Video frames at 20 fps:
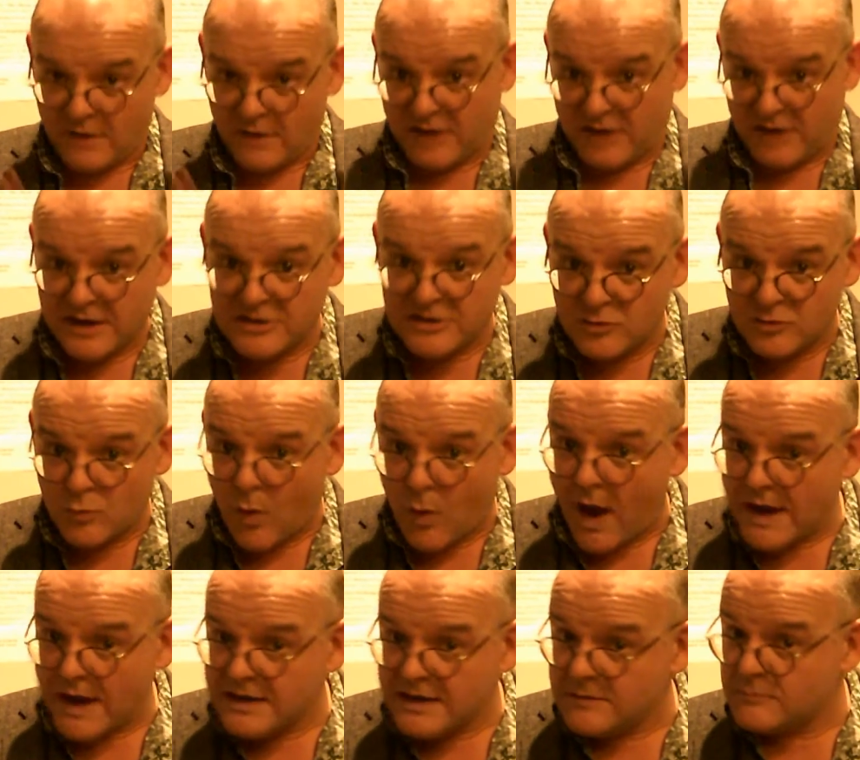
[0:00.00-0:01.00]
London
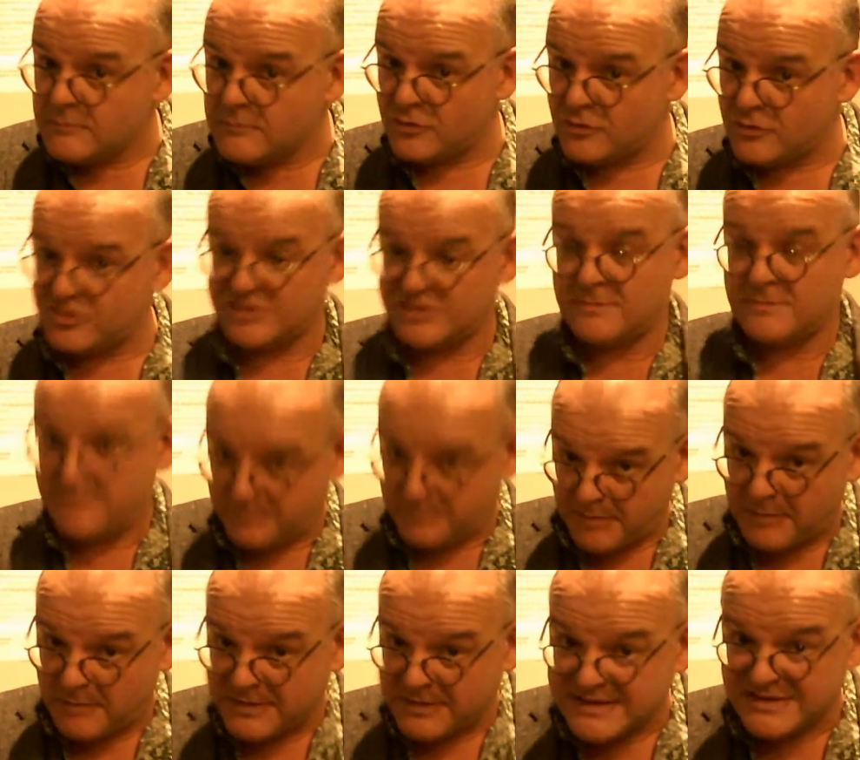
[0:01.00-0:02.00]
wine merchant, a
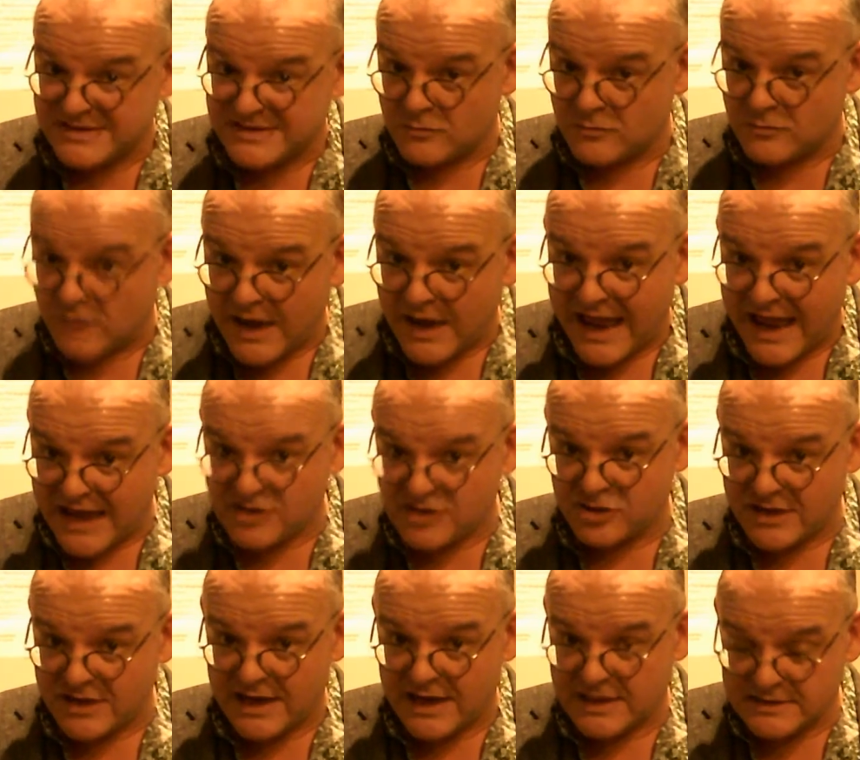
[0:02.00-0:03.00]
public school
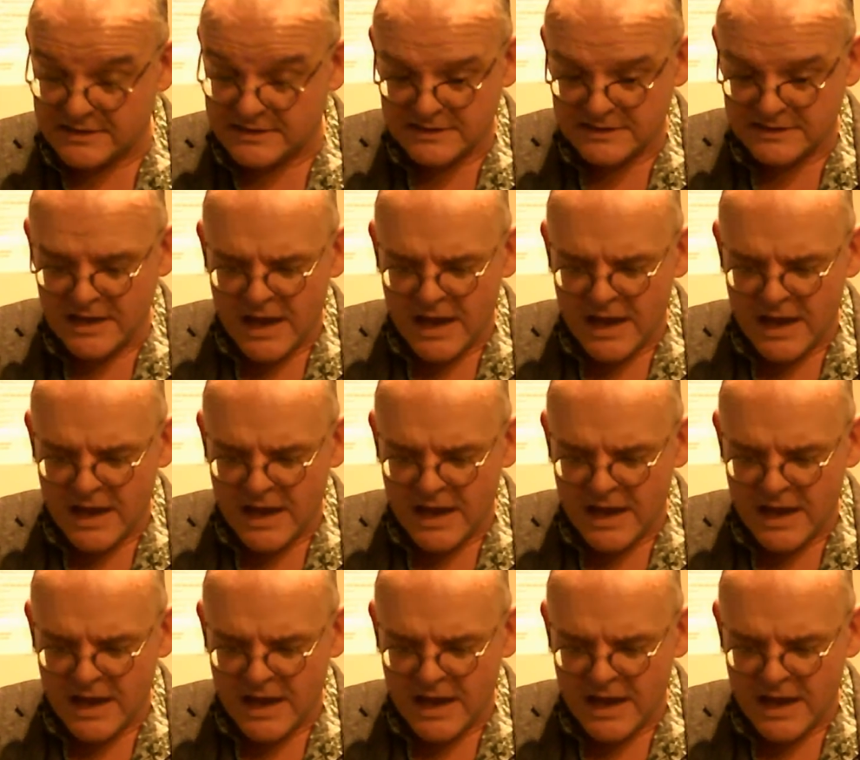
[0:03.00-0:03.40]
educated